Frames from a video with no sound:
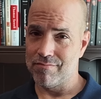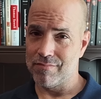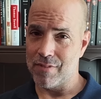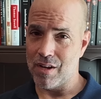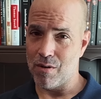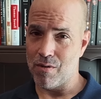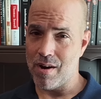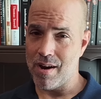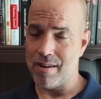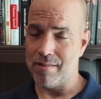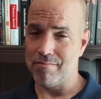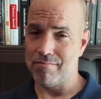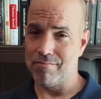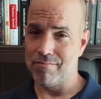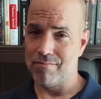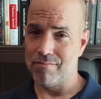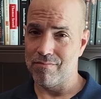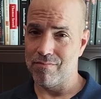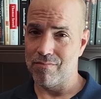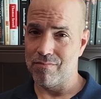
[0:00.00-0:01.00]
All right.
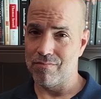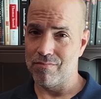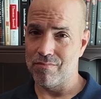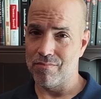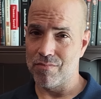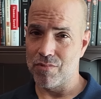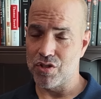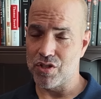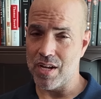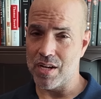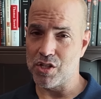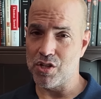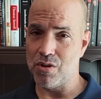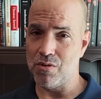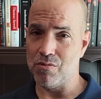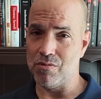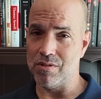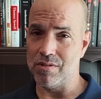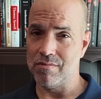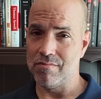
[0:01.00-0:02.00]
Stay
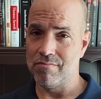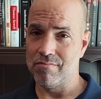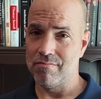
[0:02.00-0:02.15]
tuned.